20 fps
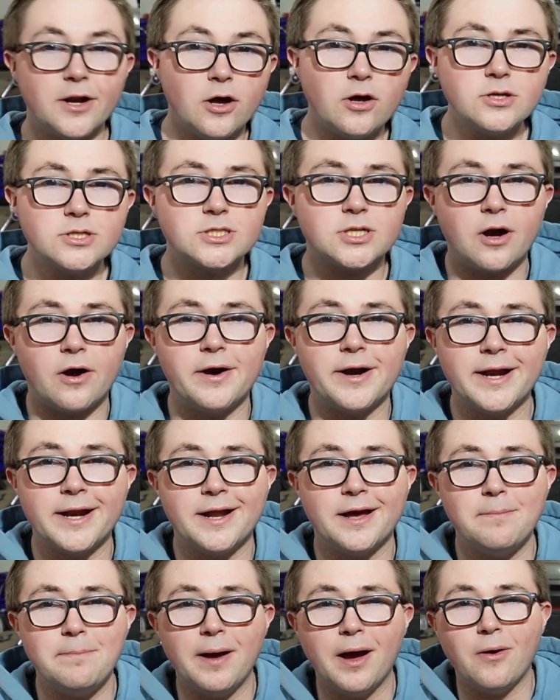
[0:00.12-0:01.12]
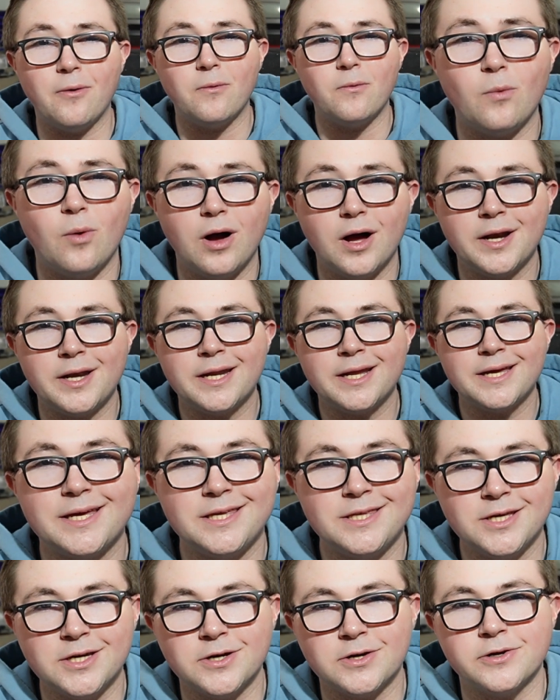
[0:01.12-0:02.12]
all started about 1
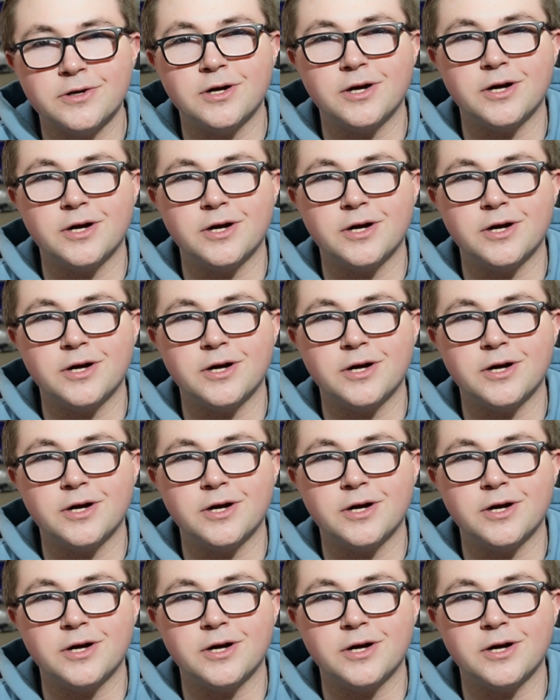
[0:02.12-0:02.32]
year